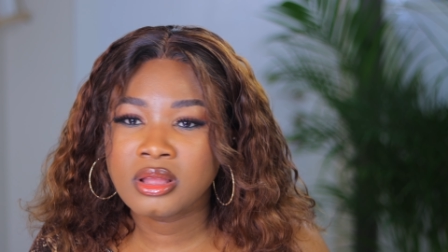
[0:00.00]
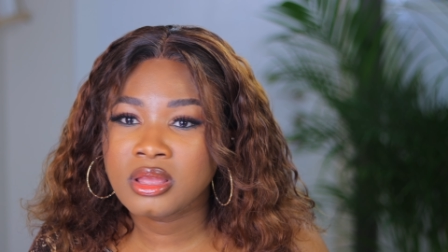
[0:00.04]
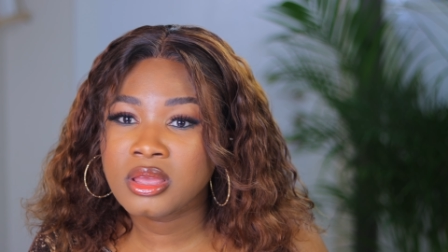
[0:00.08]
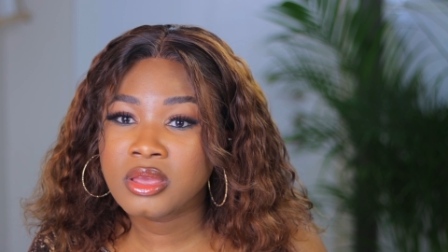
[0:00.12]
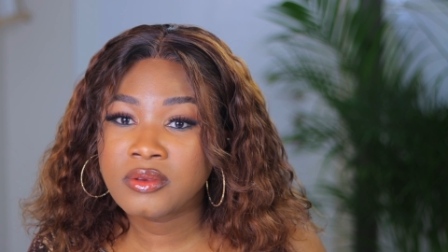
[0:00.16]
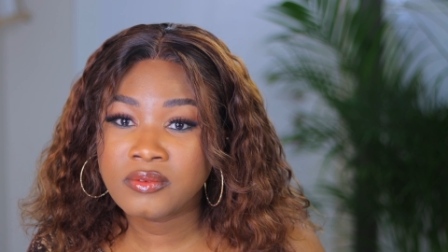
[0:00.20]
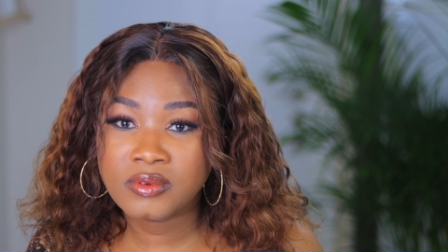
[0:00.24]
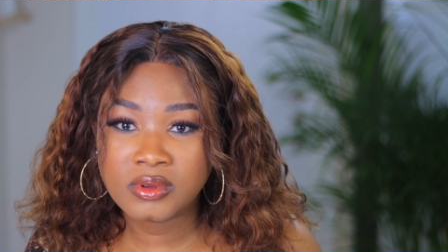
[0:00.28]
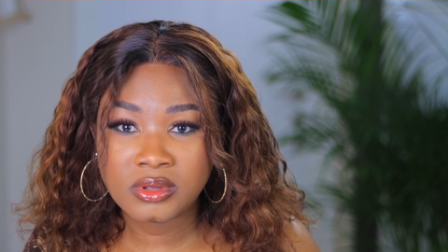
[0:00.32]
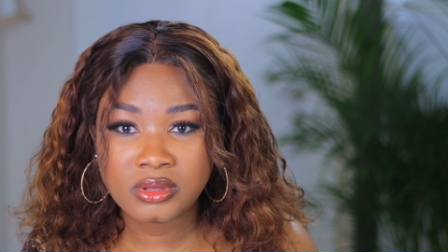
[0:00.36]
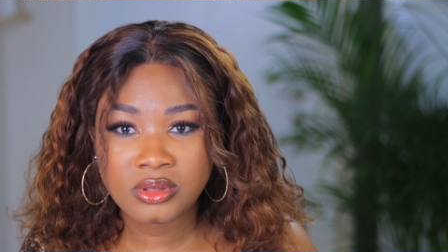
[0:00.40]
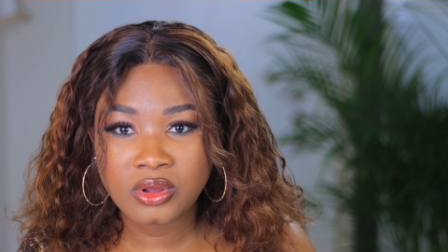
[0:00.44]

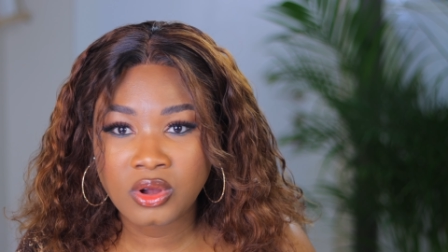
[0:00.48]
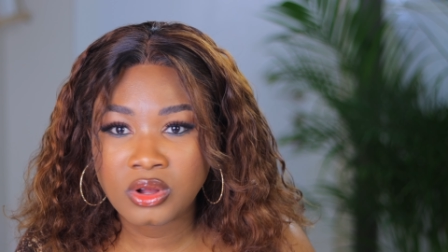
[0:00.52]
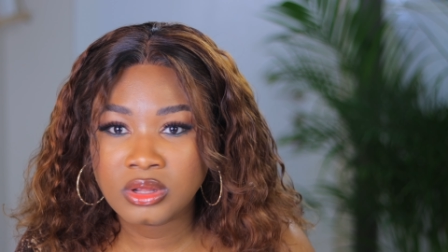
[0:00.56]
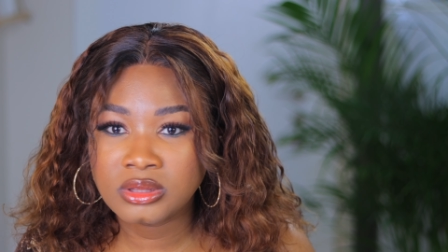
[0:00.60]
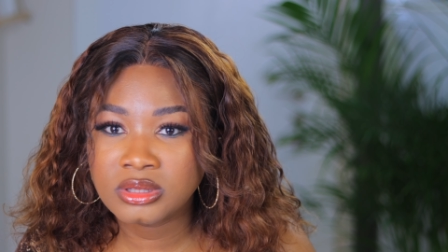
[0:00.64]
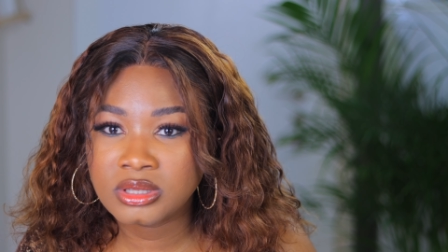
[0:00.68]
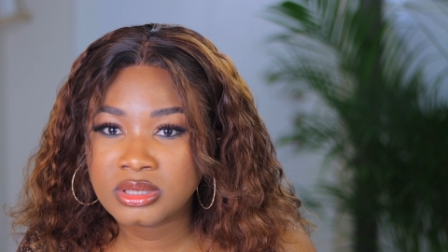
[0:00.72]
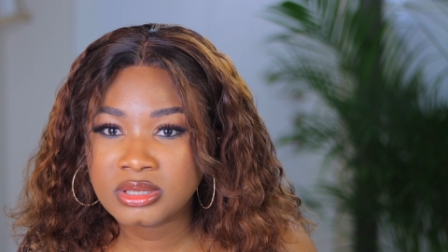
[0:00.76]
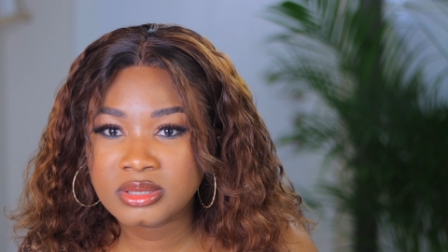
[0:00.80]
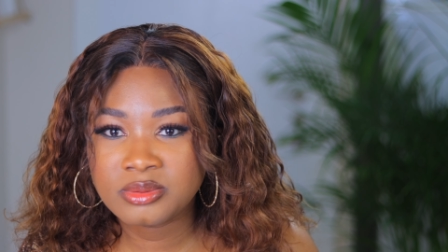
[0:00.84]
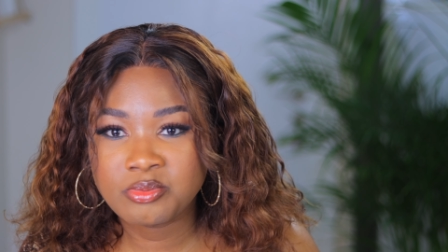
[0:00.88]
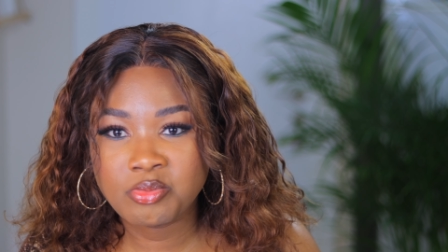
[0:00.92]
even
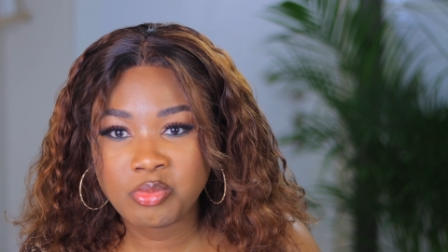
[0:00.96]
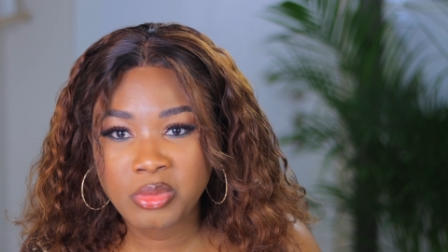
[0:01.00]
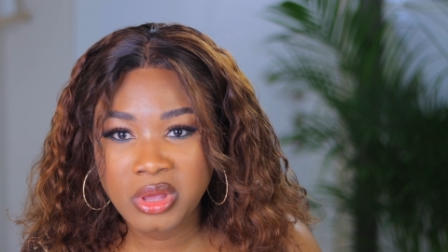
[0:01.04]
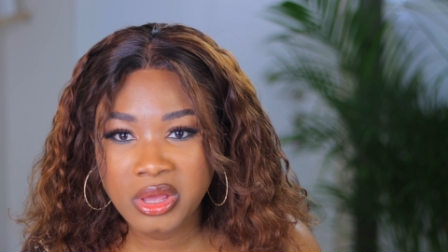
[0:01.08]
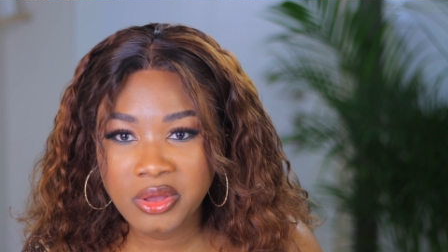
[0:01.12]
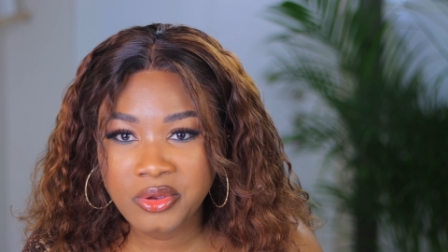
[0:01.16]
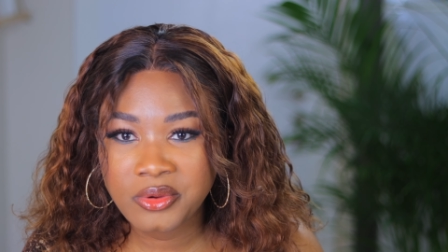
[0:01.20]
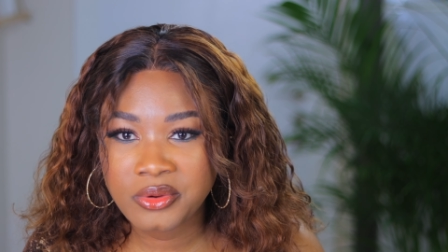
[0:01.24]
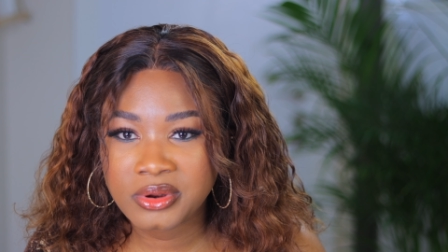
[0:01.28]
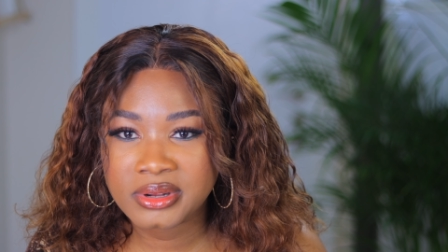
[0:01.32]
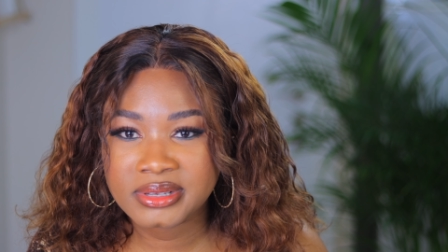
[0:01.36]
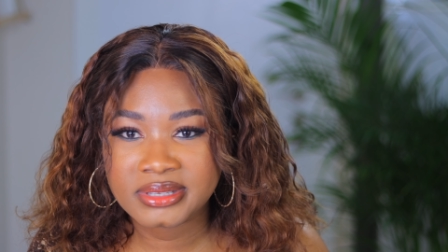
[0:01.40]
all those
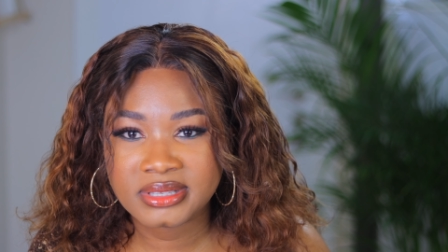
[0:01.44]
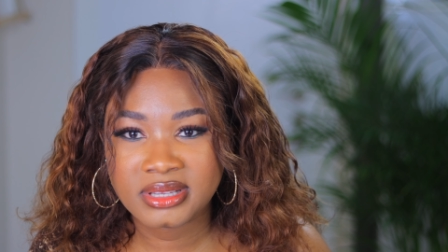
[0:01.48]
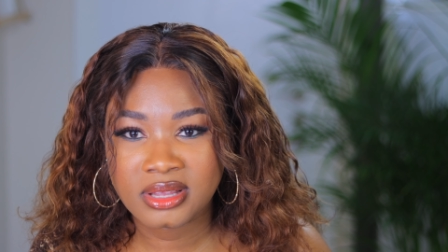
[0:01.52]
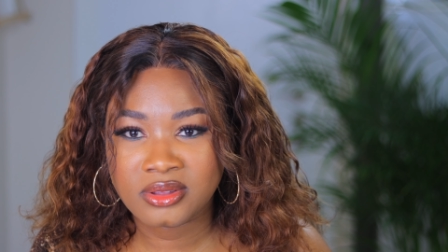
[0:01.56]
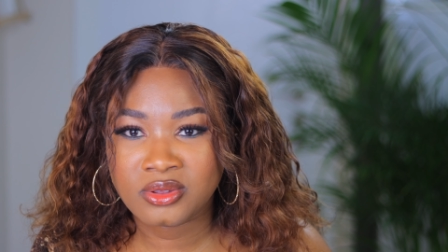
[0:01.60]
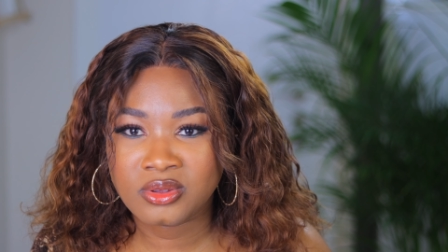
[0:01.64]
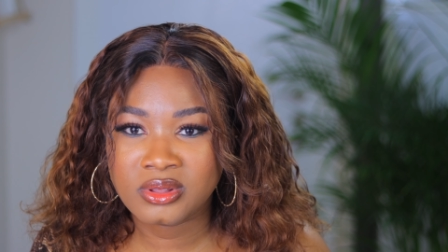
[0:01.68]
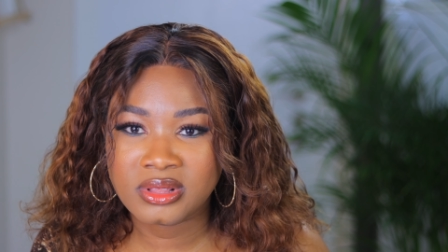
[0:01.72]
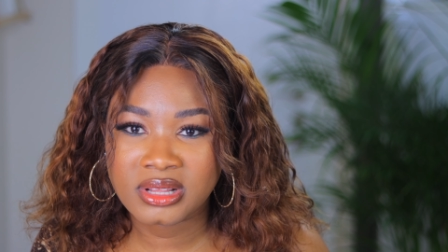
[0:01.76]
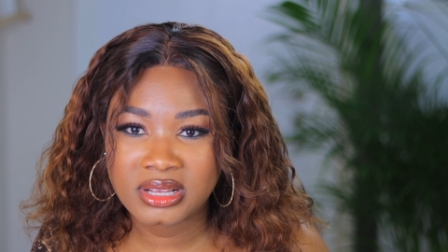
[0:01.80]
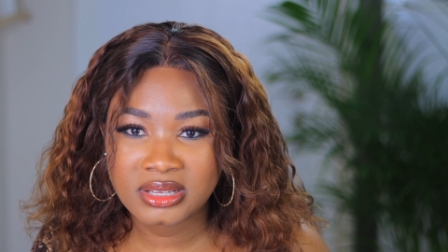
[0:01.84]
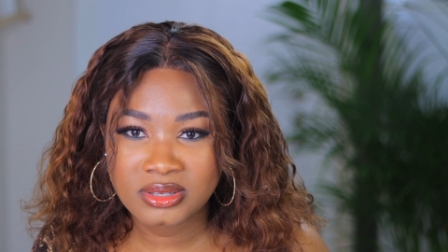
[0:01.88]
Migros and
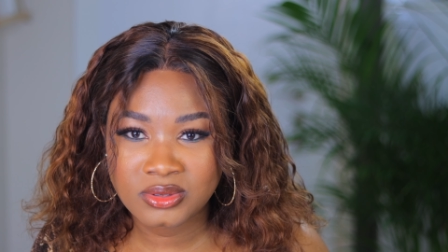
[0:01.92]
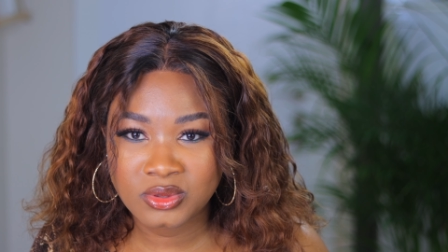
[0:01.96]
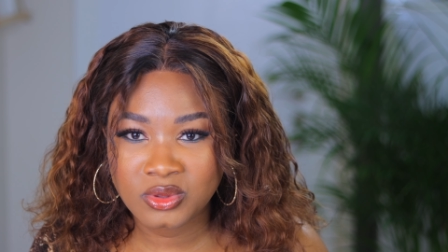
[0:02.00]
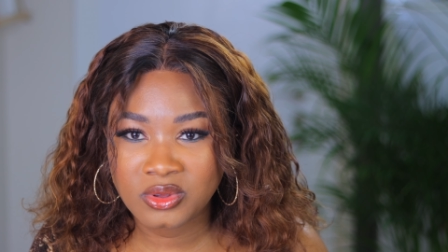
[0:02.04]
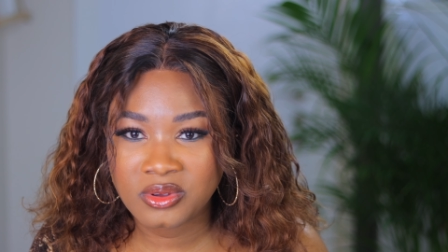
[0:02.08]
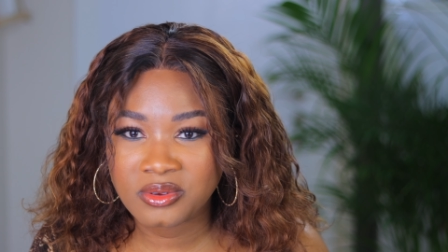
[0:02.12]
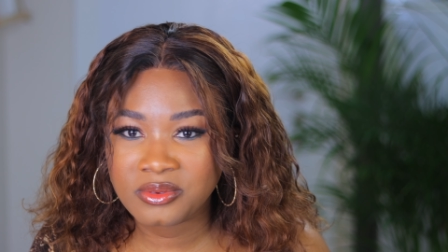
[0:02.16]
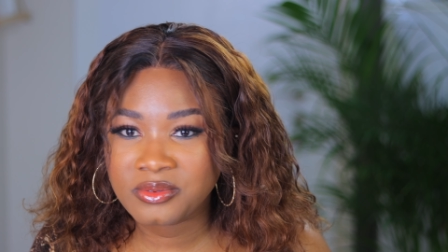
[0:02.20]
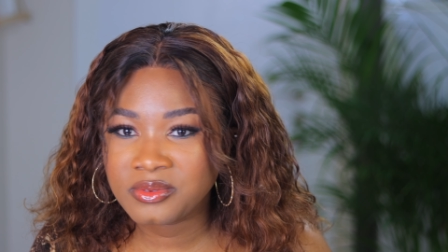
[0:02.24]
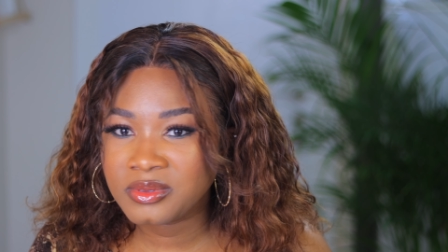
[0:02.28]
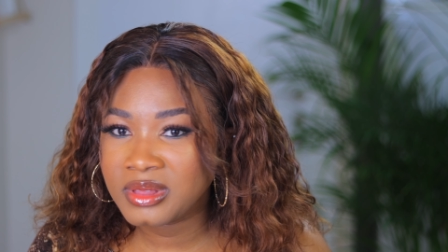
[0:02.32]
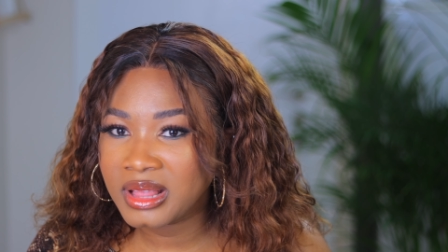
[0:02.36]
other stuff,